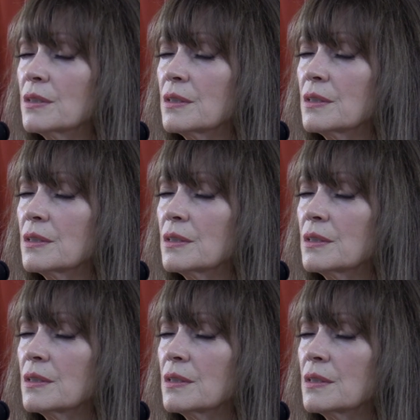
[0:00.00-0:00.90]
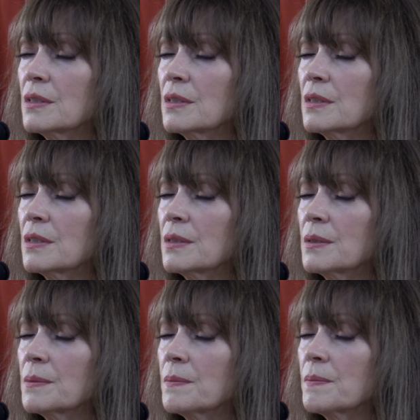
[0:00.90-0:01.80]

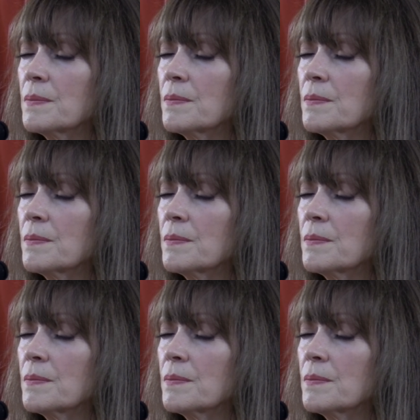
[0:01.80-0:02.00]
Nothing is said.